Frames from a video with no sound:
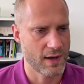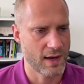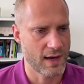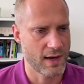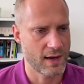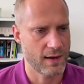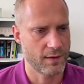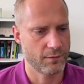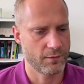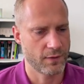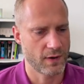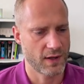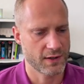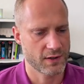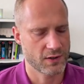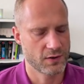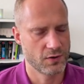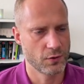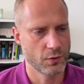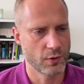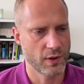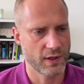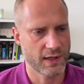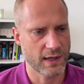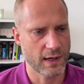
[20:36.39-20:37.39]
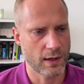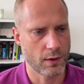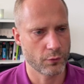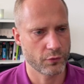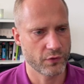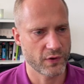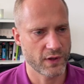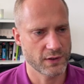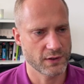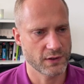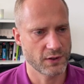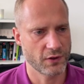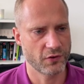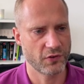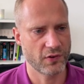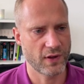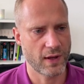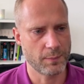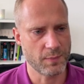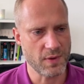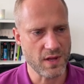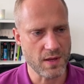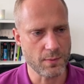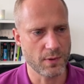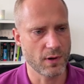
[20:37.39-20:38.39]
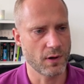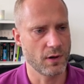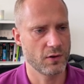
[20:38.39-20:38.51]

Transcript: I have like 2 accounts under same email.